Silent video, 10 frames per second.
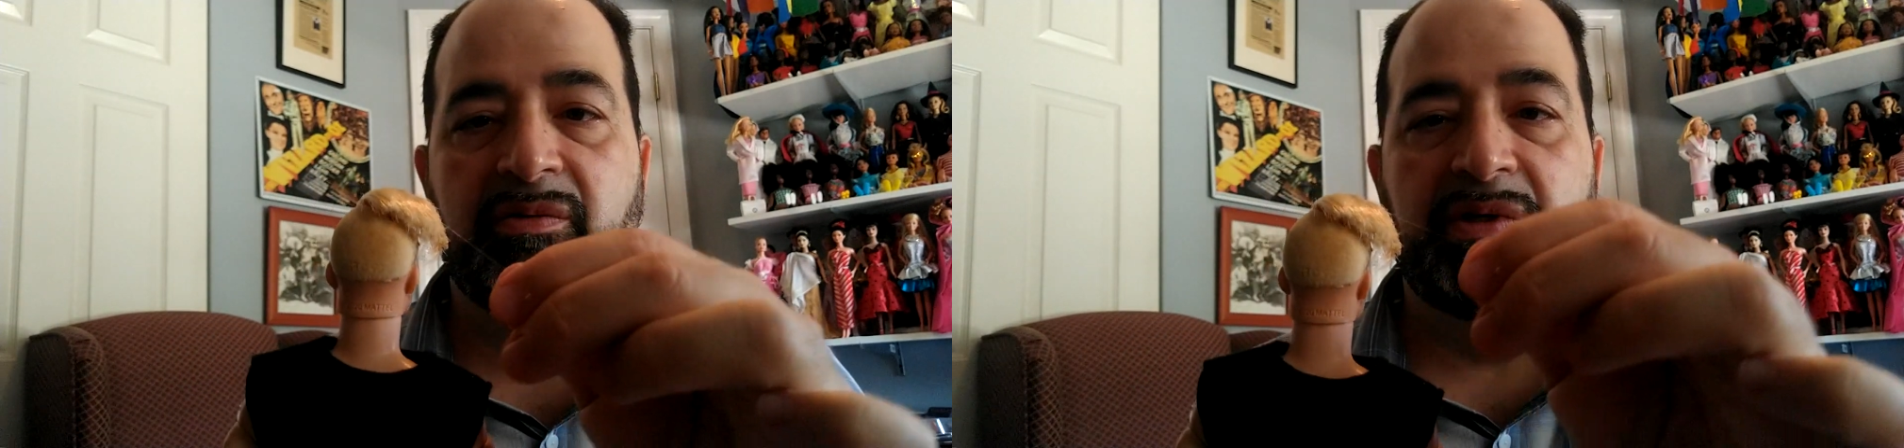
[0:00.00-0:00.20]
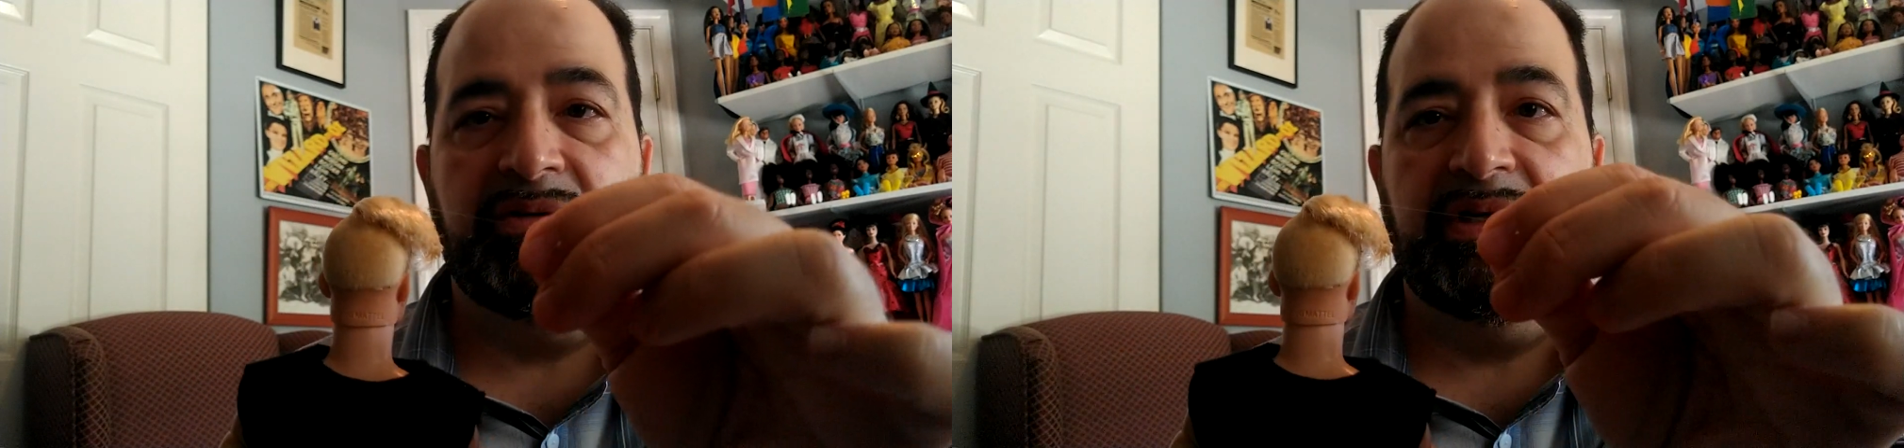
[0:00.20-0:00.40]

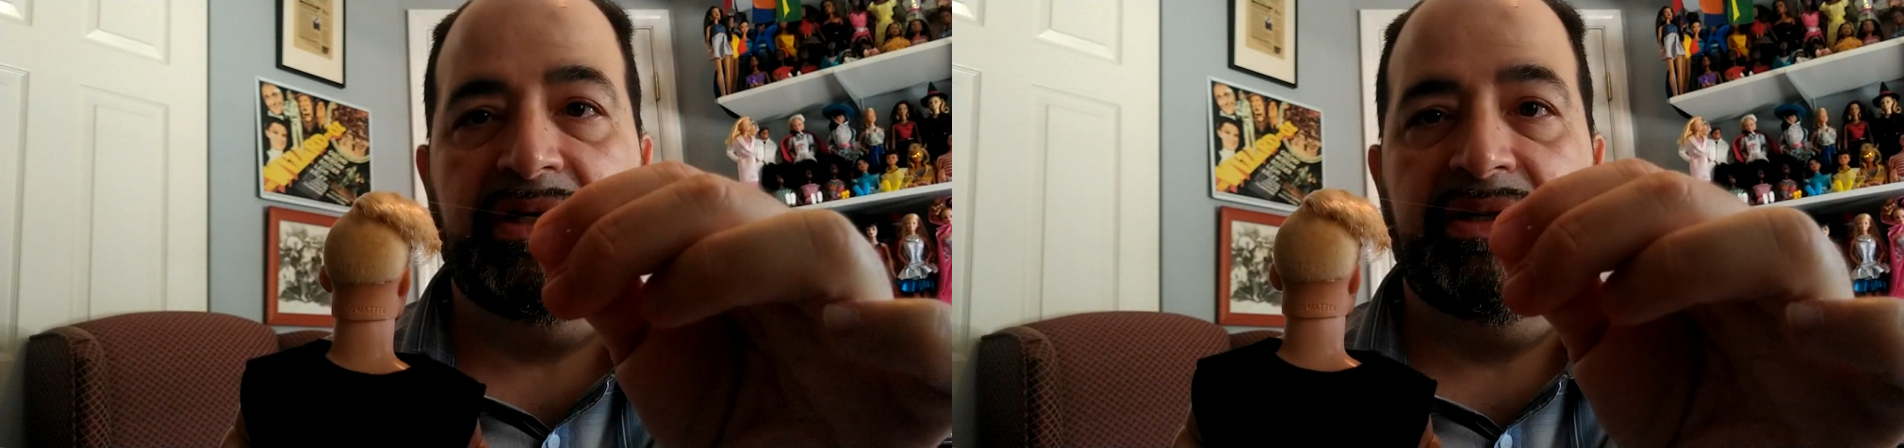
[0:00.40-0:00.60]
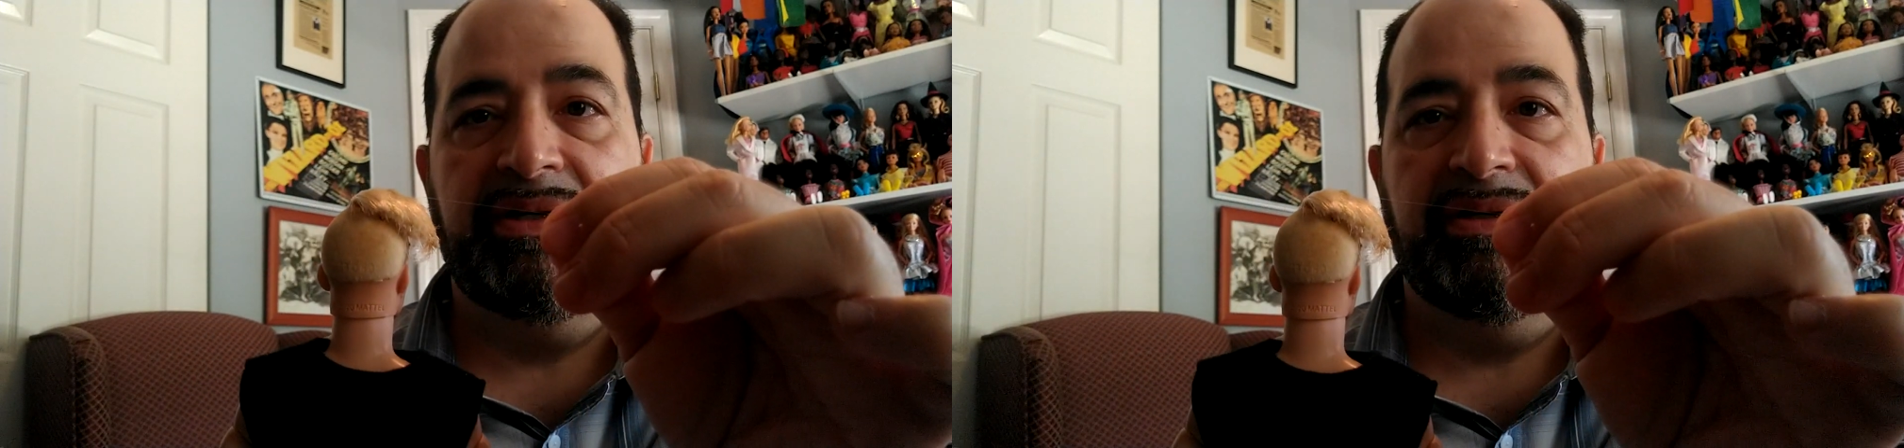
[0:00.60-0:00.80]
one
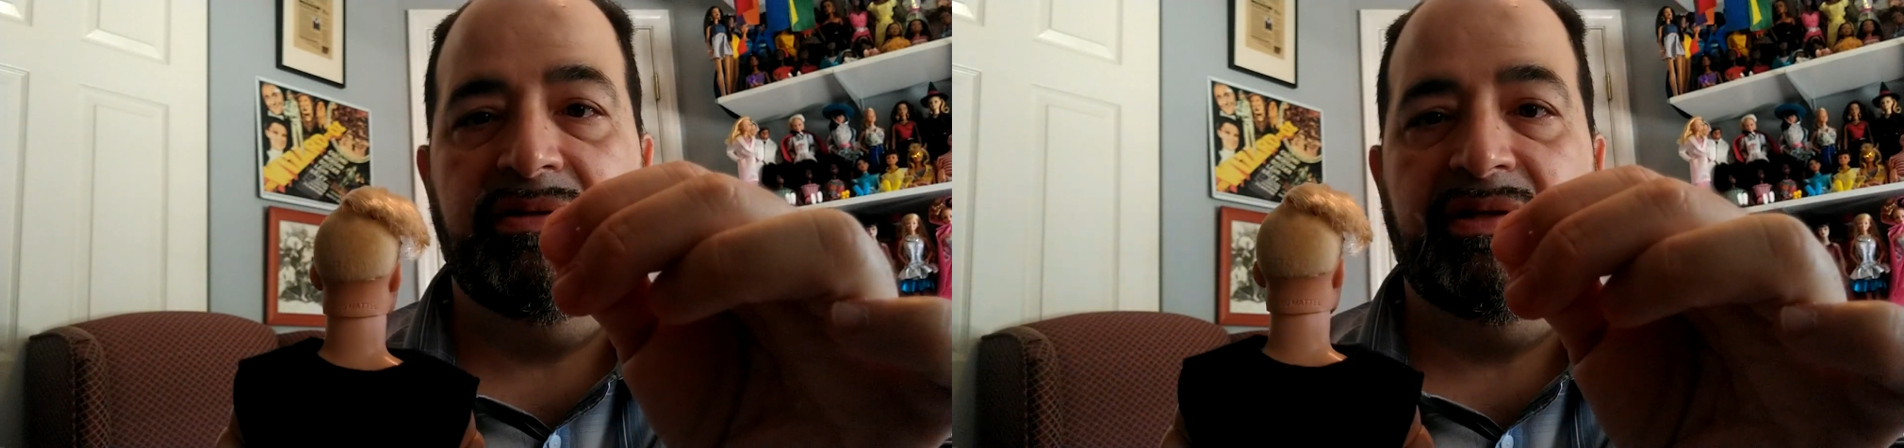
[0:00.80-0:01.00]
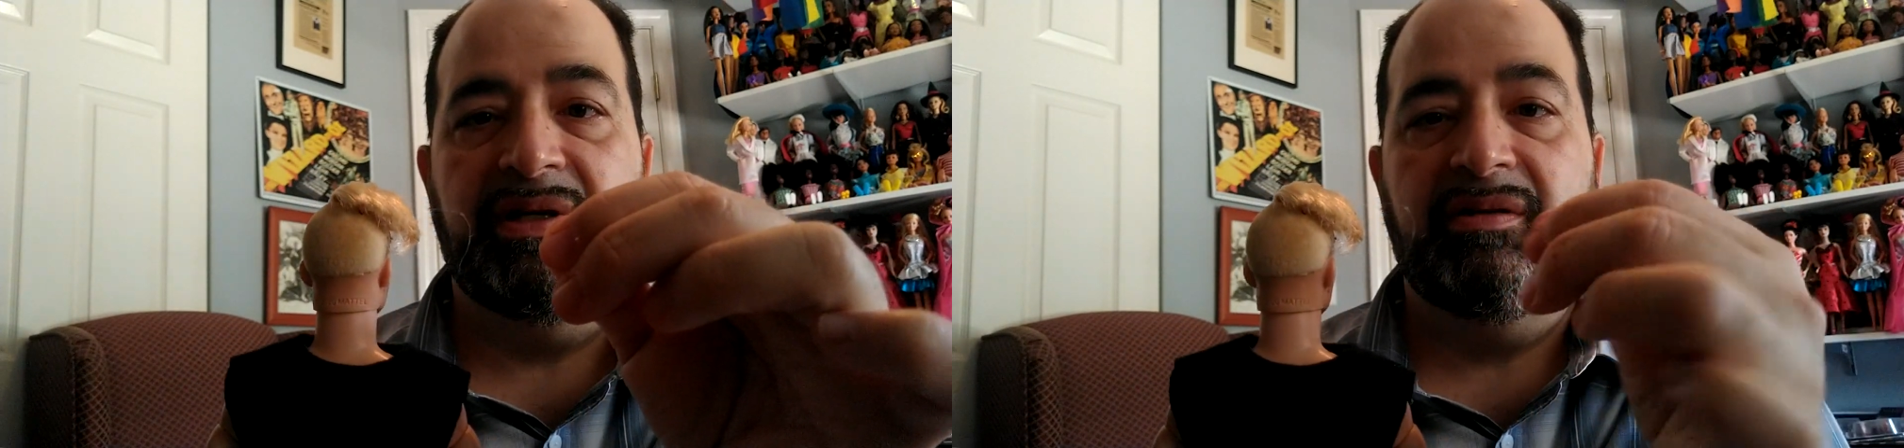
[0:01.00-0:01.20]
right
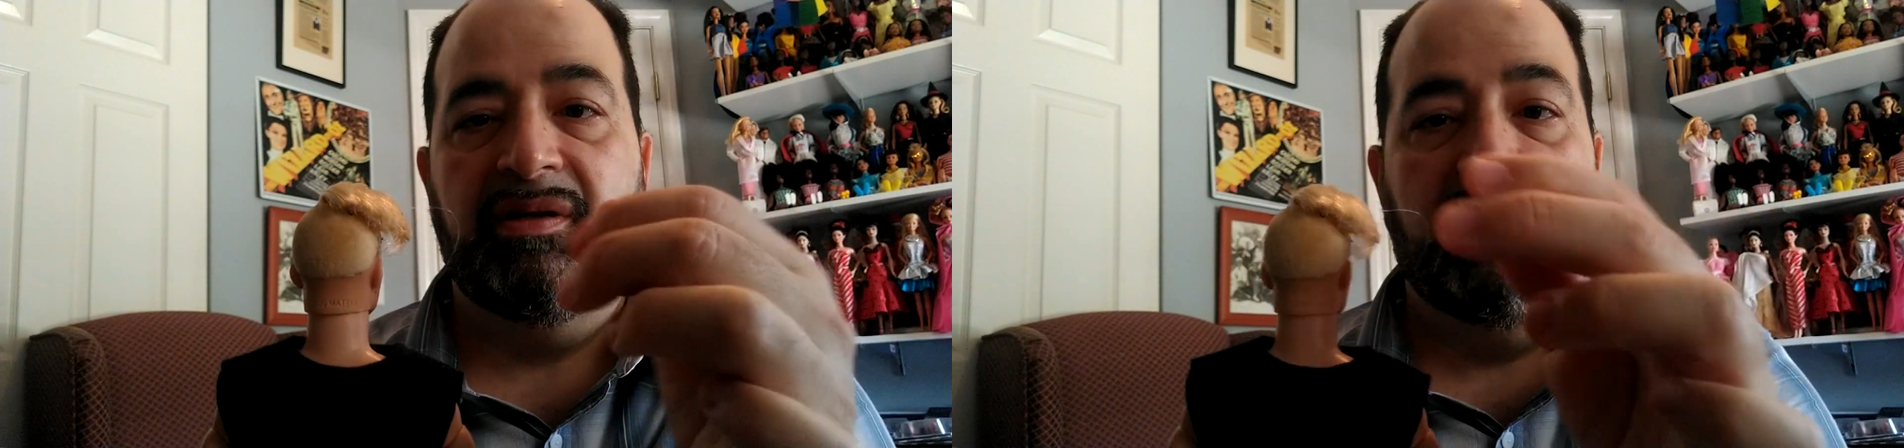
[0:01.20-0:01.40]
here that